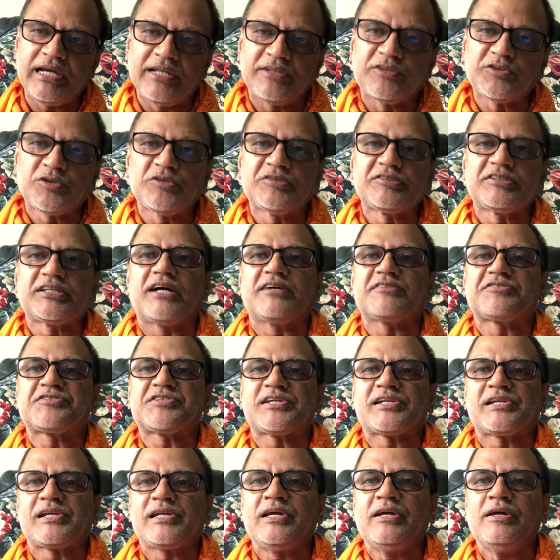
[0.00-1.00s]

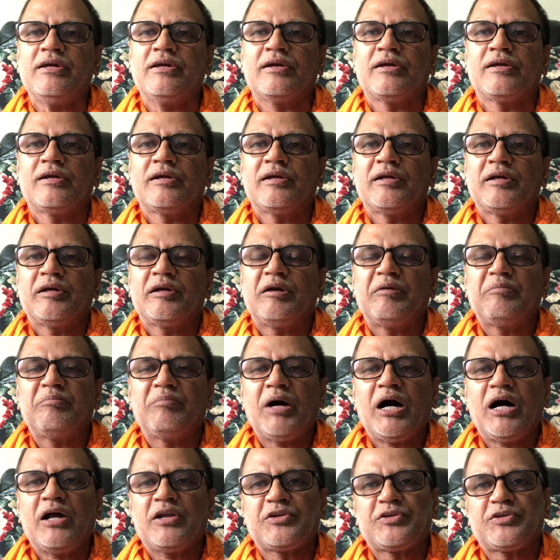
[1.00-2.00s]
enthusiastically,
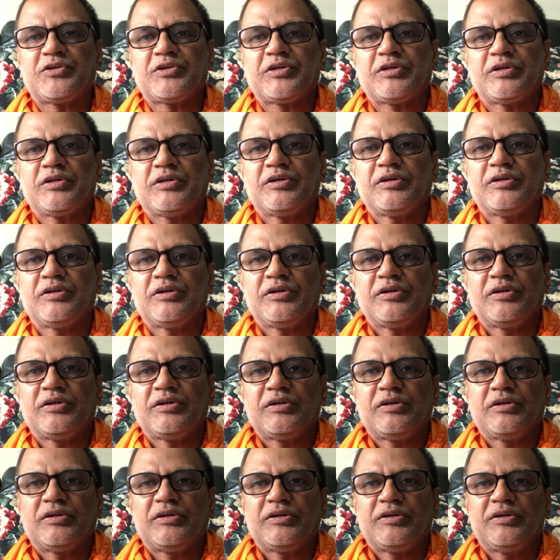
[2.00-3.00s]
but
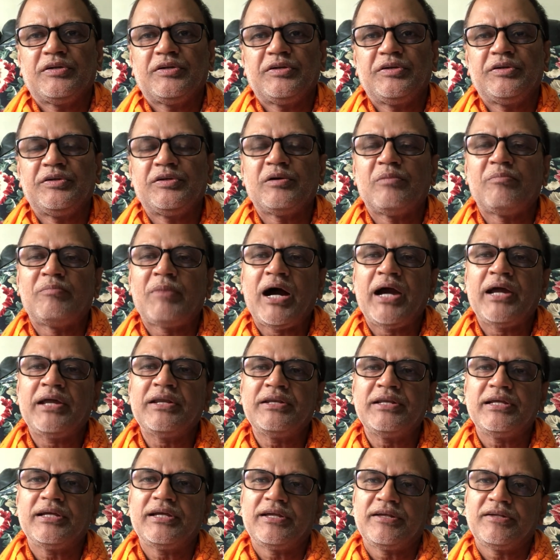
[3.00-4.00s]
your
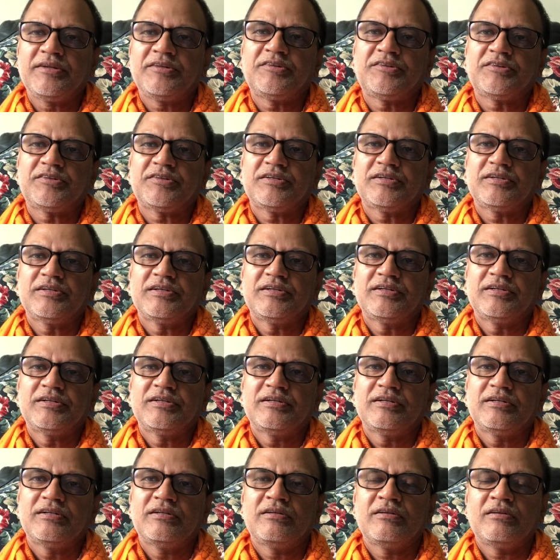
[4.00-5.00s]
mind is
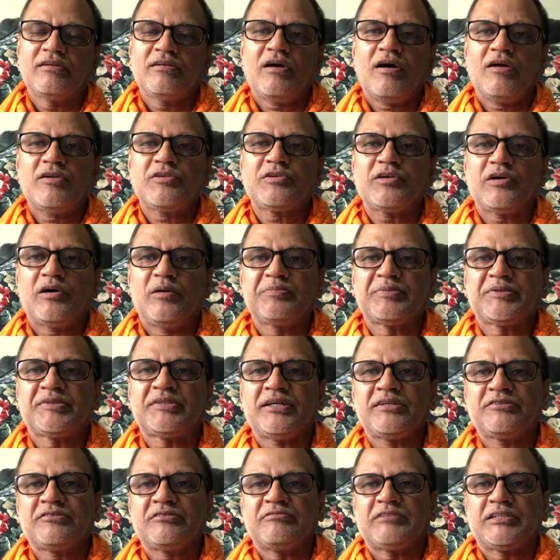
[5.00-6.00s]
not
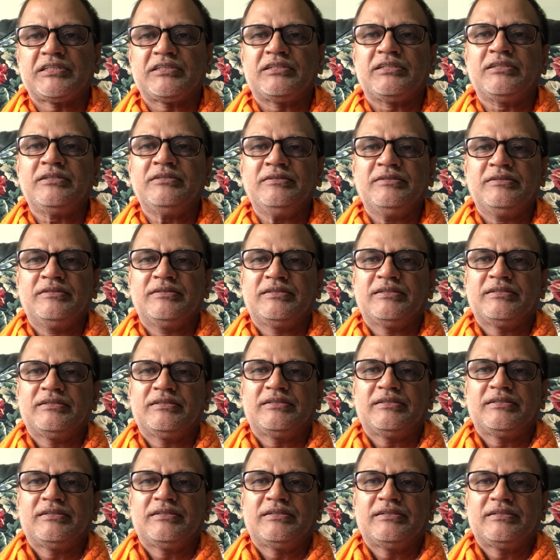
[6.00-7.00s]
obsessed with the
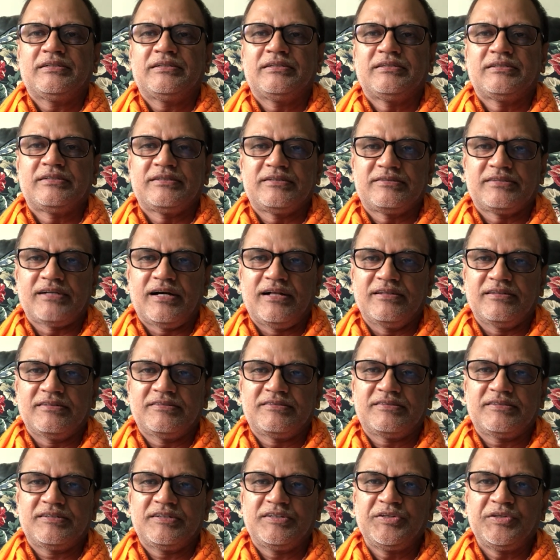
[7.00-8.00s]

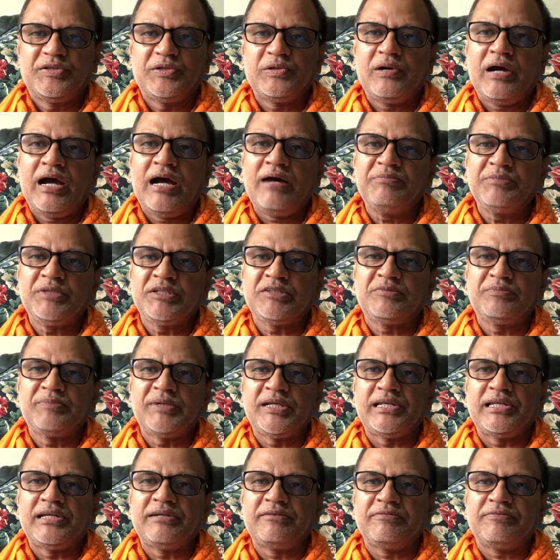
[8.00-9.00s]
results. You have this
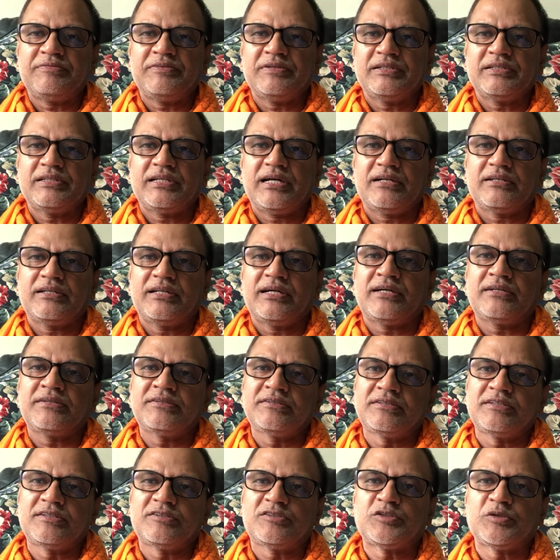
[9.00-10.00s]
belief that there
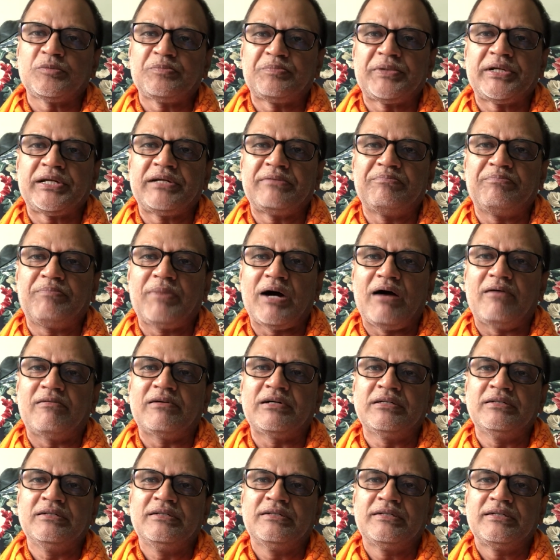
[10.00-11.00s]
is a supreme
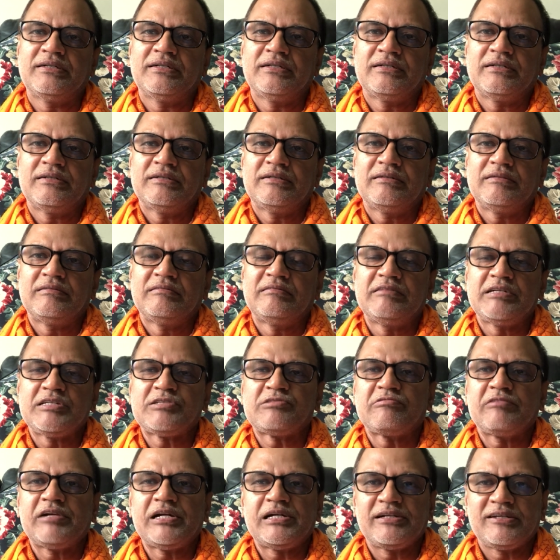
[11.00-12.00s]
power
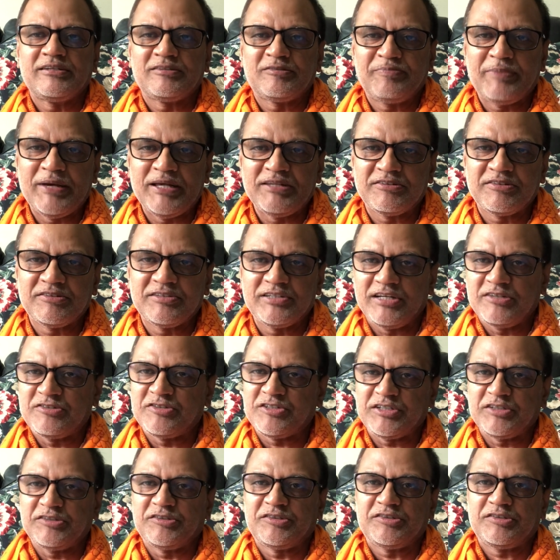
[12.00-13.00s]
which will dispense
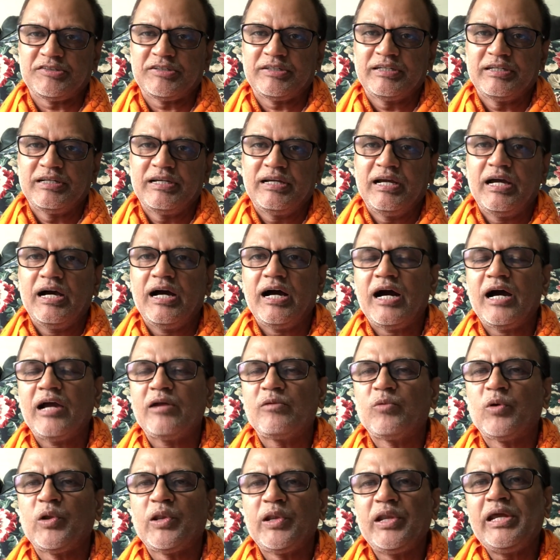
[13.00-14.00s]
justice. I
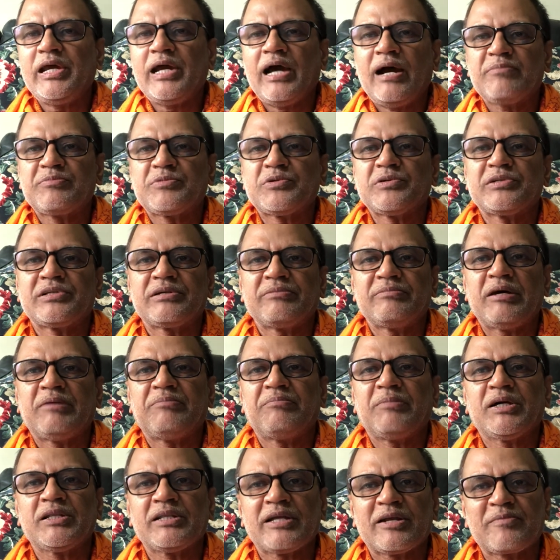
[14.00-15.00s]
only have to
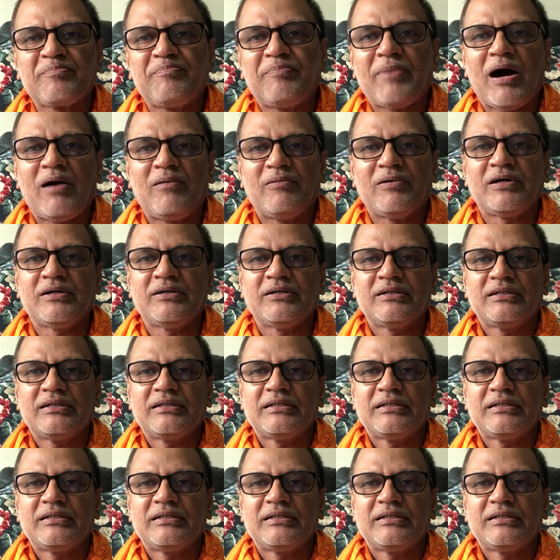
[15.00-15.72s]
remember that power,